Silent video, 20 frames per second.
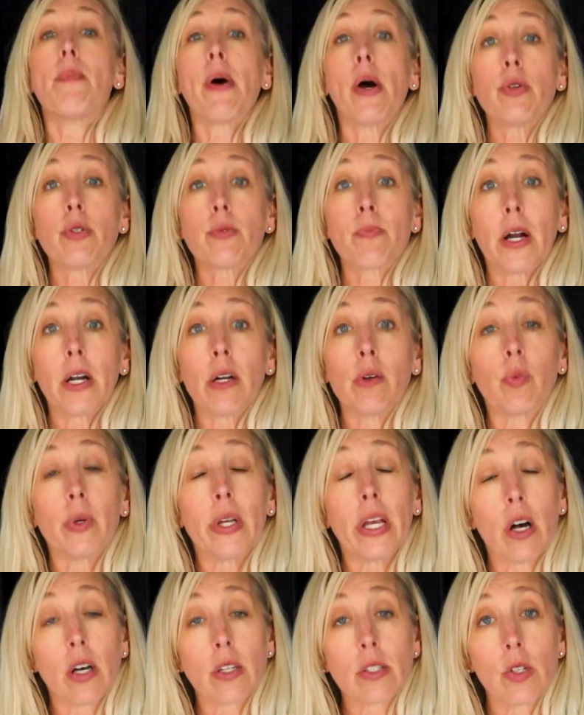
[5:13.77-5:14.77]
Postpartum,
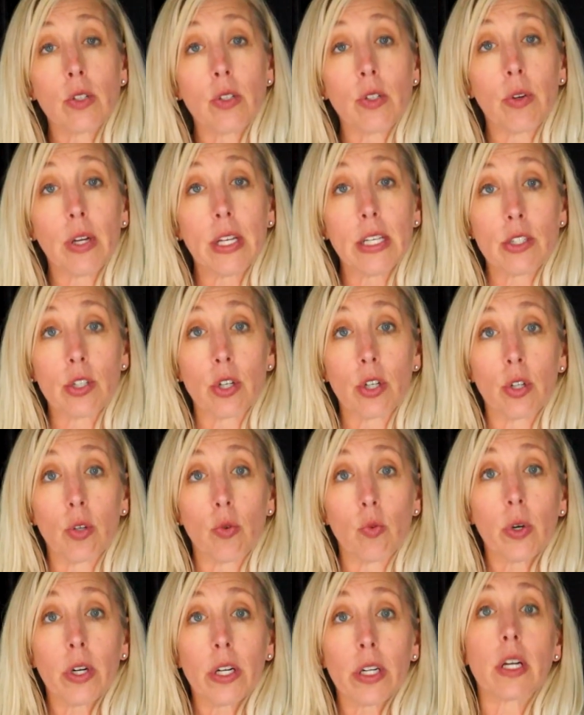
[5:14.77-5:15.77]
we also do
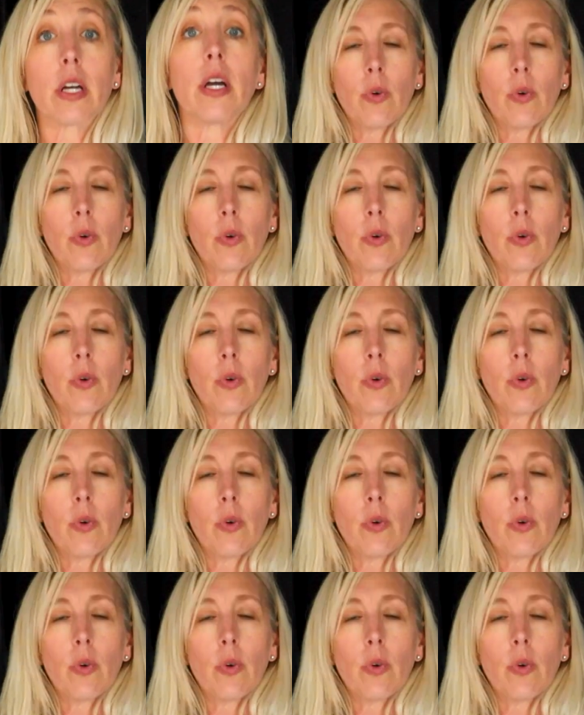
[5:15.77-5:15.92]
internal work.